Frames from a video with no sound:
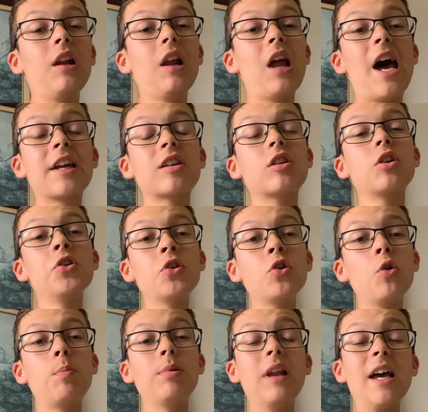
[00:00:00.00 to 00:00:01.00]
like
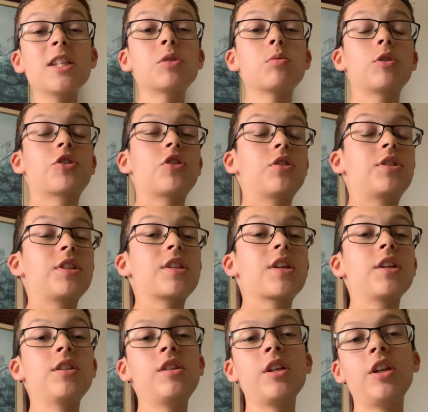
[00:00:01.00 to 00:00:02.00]
Google+, which got
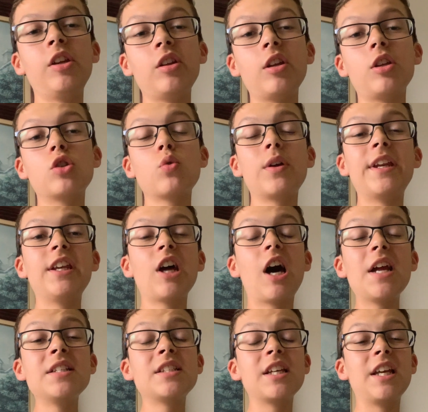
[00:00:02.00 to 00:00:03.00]
discontinued in
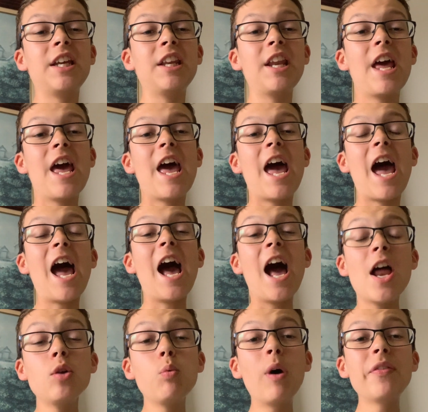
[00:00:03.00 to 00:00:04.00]
2019,
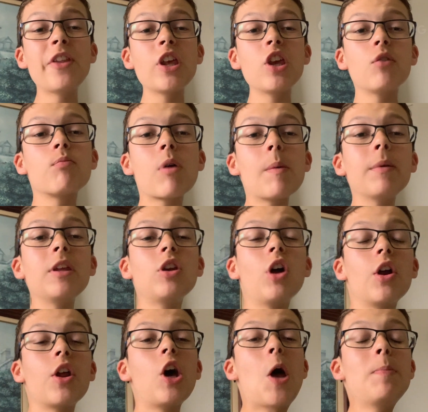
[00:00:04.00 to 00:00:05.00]
and one that you've probably not heard